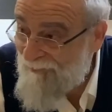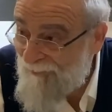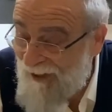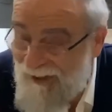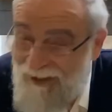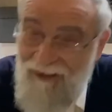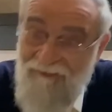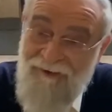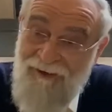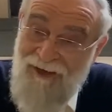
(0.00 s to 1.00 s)
And then
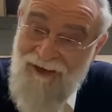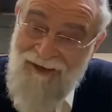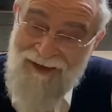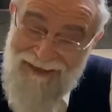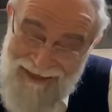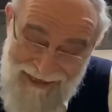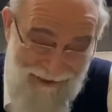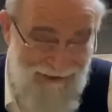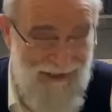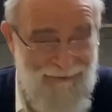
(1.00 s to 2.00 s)
lefanecha. And he
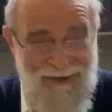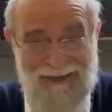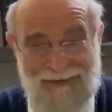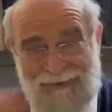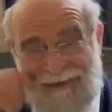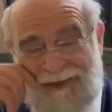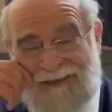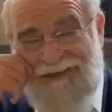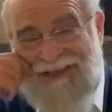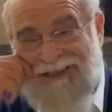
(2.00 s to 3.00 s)
looks at me, he gives me his little
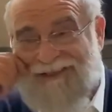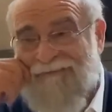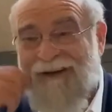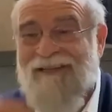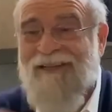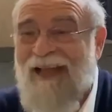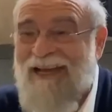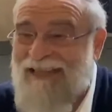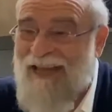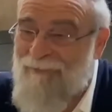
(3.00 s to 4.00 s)
cheek, says, when's the last
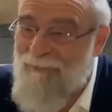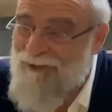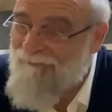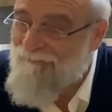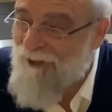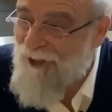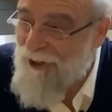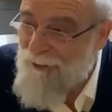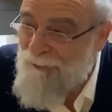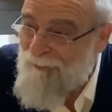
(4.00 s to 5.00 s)
time he was in front of you?